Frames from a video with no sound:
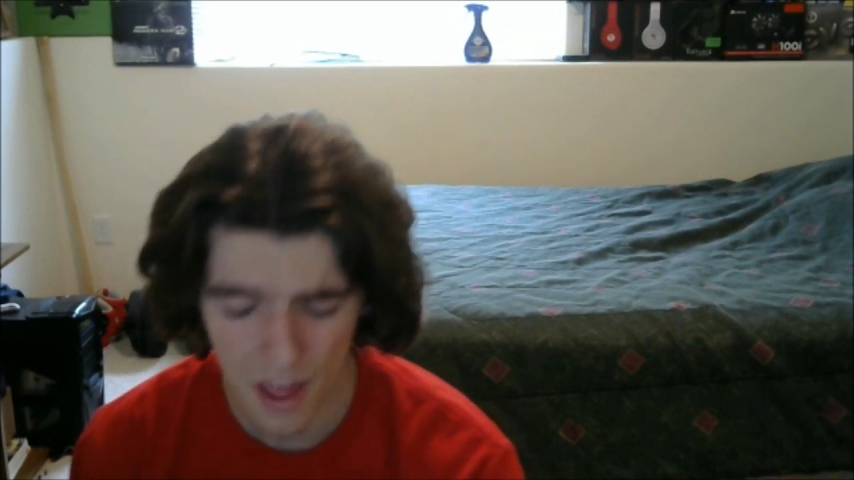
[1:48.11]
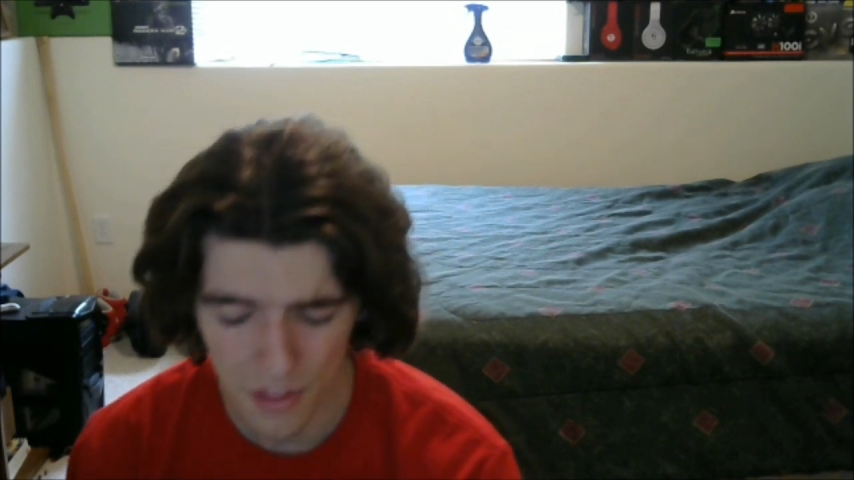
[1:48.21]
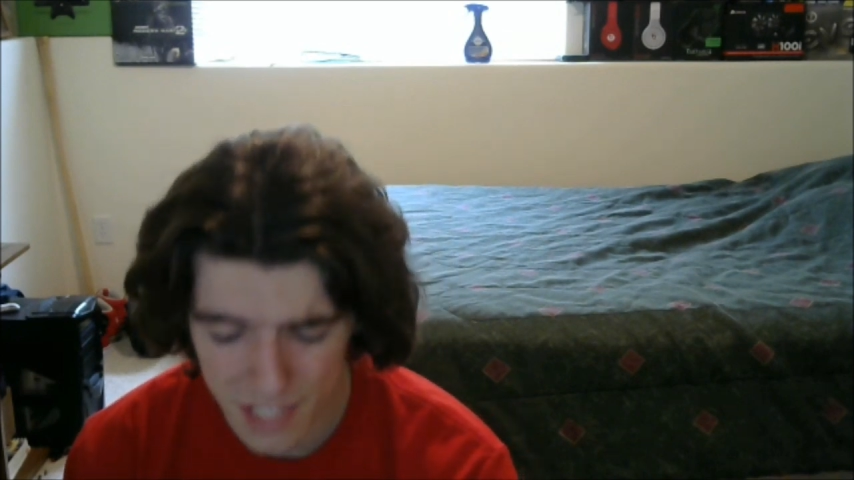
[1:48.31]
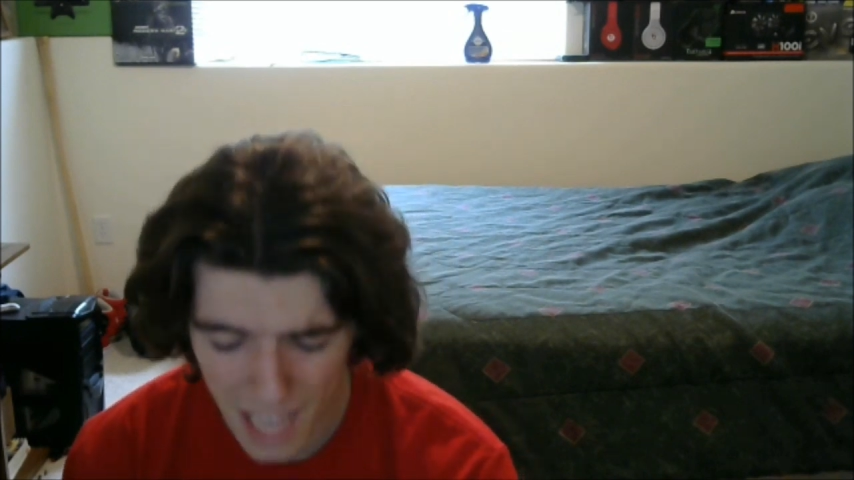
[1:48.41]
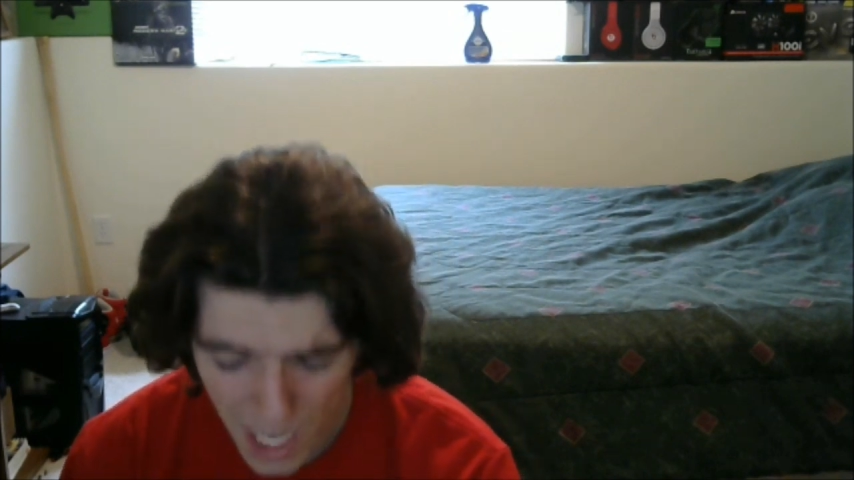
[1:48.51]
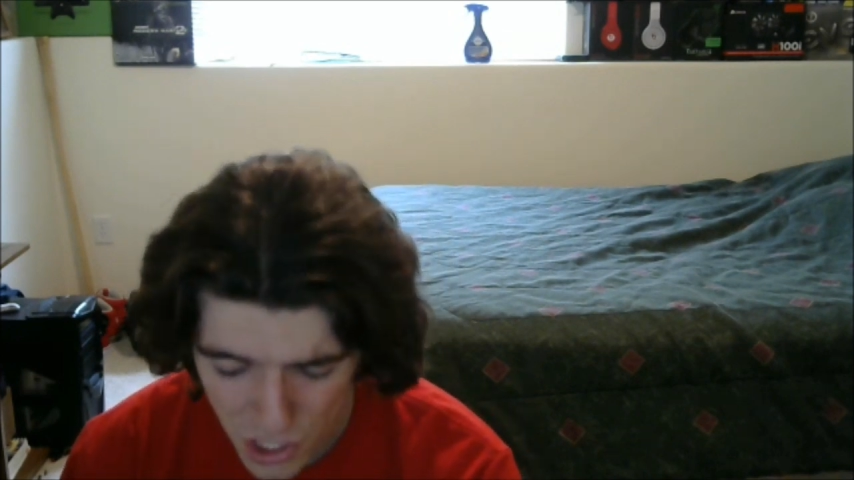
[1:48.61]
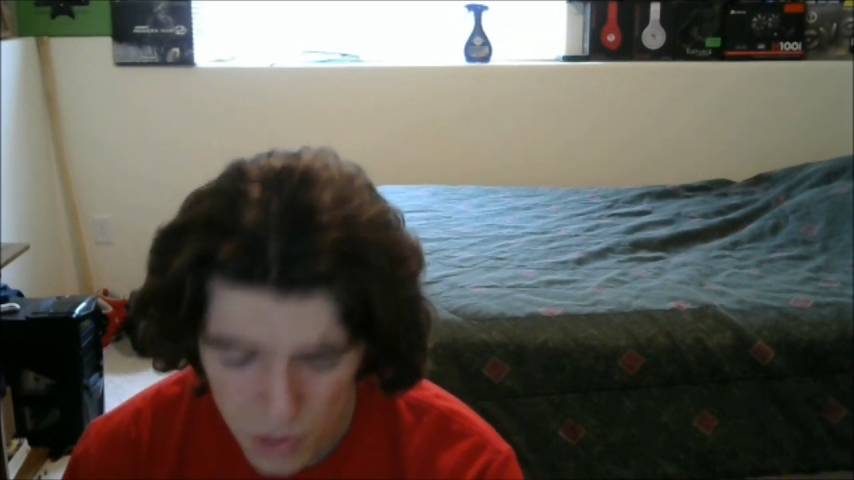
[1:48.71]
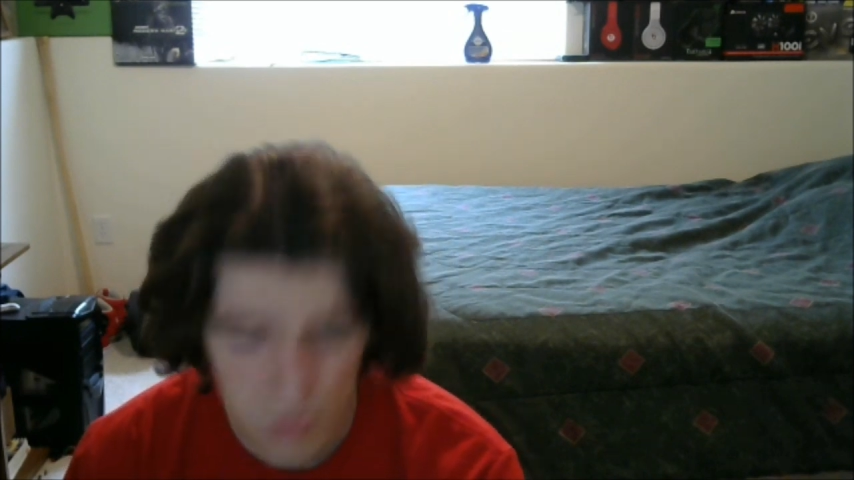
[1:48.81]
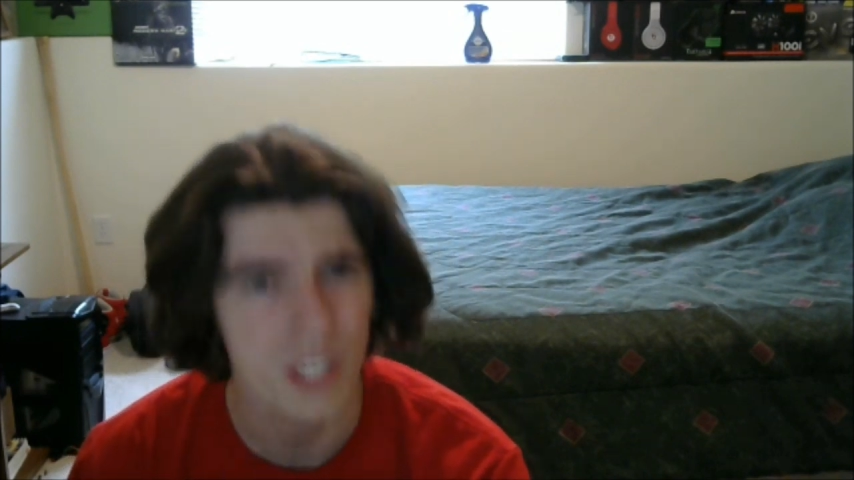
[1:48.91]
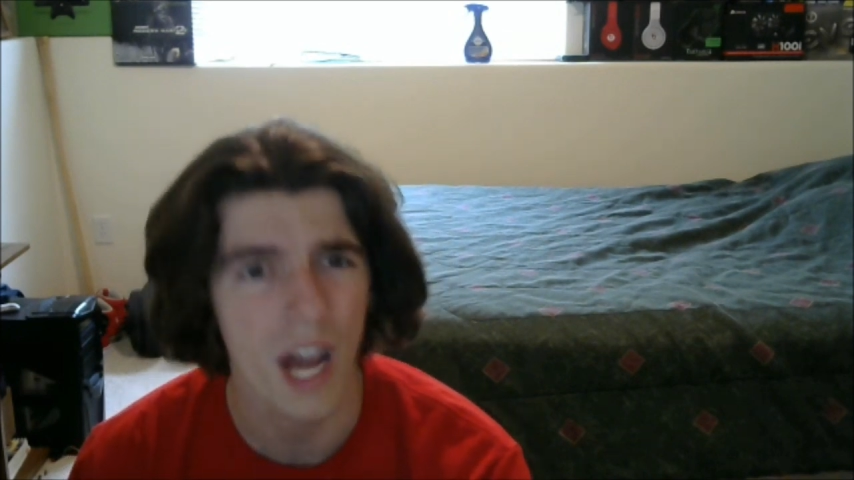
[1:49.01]
this
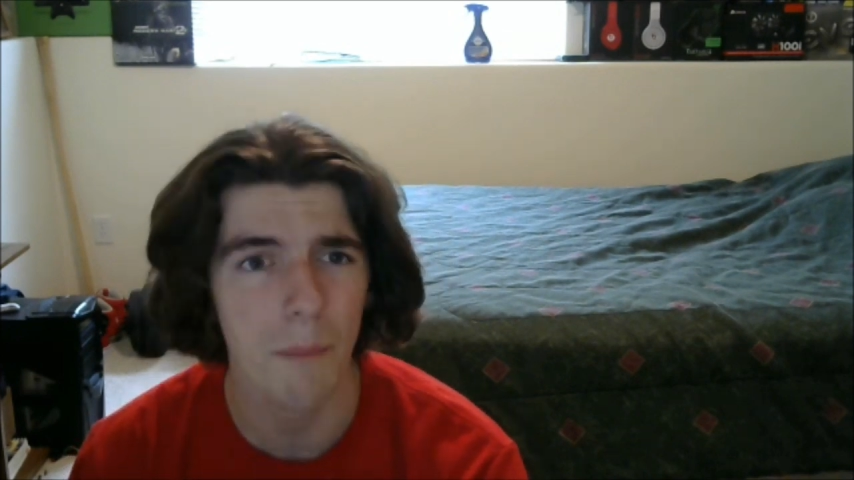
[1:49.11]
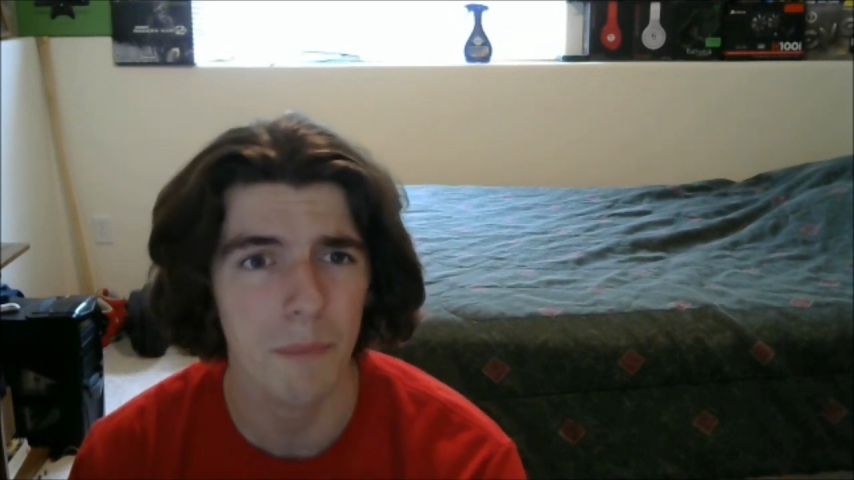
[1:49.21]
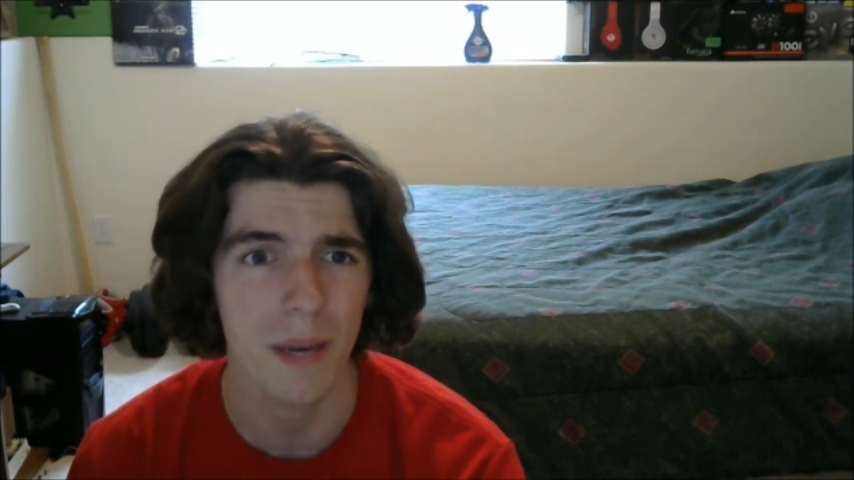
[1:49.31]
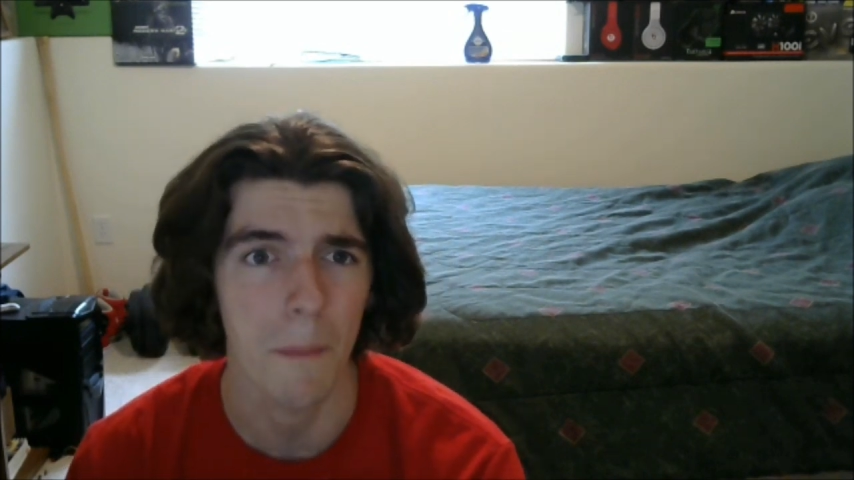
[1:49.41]
actually would not be a